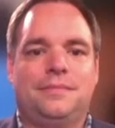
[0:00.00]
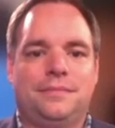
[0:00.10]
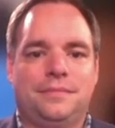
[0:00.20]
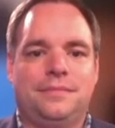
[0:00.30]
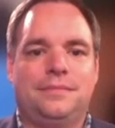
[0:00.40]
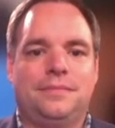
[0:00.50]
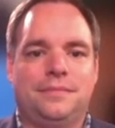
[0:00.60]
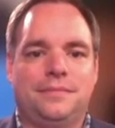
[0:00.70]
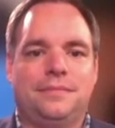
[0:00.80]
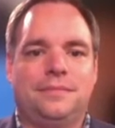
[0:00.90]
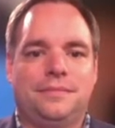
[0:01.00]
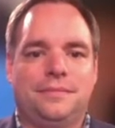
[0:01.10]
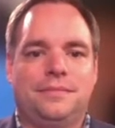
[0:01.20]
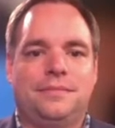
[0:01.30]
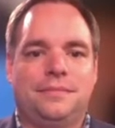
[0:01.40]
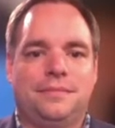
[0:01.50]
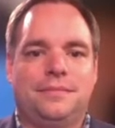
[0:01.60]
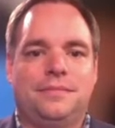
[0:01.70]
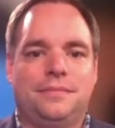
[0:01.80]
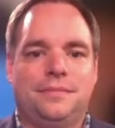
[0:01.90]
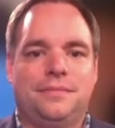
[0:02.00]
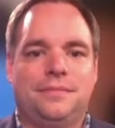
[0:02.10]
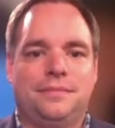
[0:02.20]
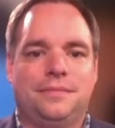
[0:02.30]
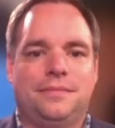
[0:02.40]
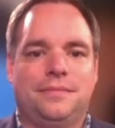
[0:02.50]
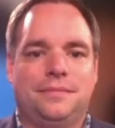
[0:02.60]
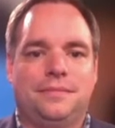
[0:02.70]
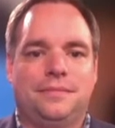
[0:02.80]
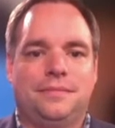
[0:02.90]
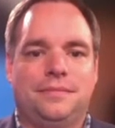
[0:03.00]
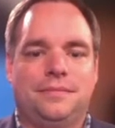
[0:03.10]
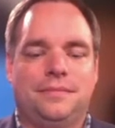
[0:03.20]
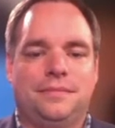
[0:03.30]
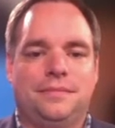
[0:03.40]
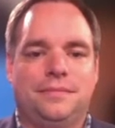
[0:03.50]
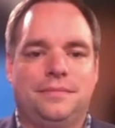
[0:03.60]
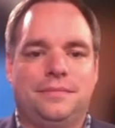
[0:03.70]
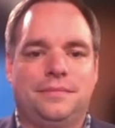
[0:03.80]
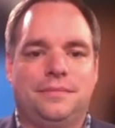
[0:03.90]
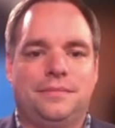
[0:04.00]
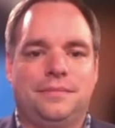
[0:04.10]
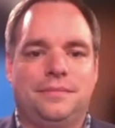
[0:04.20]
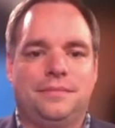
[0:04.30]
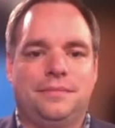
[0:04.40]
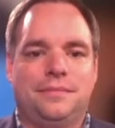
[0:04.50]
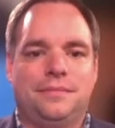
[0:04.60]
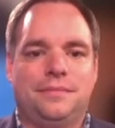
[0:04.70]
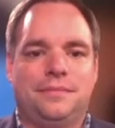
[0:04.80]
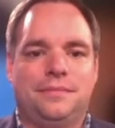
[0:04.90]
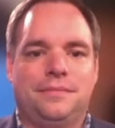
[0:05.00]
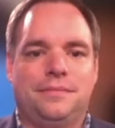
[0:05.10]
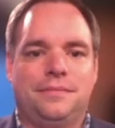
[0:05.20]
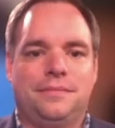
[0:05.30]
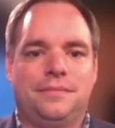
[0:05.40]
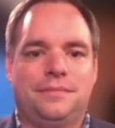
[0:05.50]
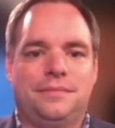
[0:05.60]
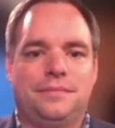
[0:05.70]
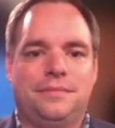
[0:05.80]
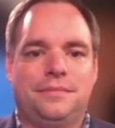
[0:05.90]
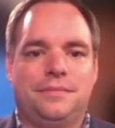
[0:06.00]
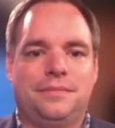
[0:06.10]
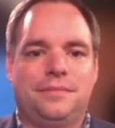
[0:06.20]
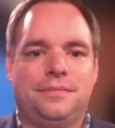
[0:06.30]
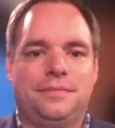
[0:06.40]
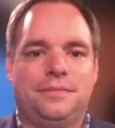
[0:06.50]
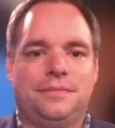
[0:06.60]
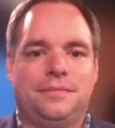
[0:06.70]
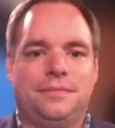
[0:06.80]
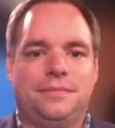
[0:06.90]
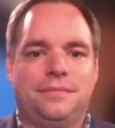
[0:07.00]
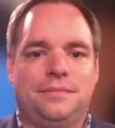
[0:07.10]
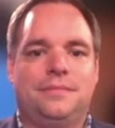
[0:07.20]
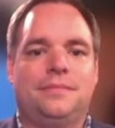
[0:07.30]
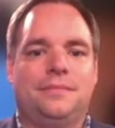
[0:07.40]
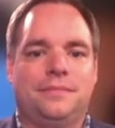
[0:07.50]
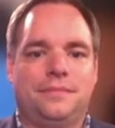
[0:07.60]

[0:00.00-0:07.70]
The person shown says nothing.